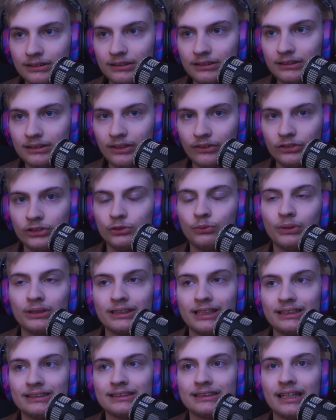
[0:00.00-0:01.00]
tell you what
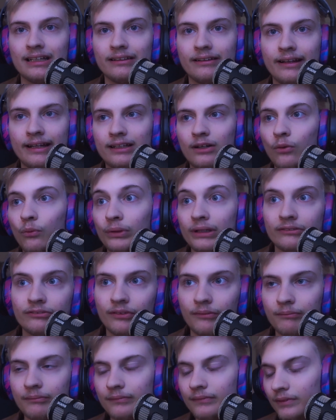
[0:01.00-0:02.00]
they said like a week
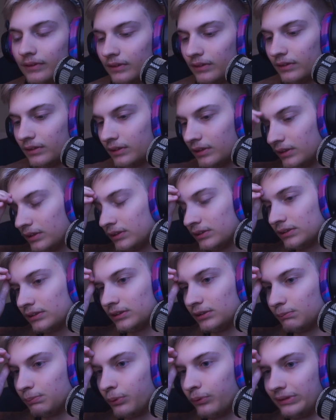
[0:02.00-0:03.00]
from
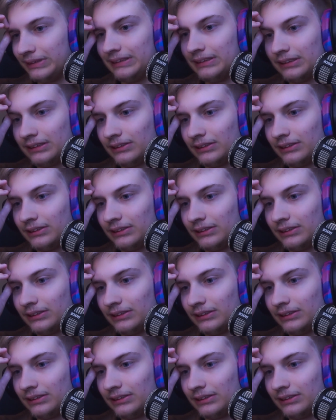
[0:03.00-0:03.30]
the point.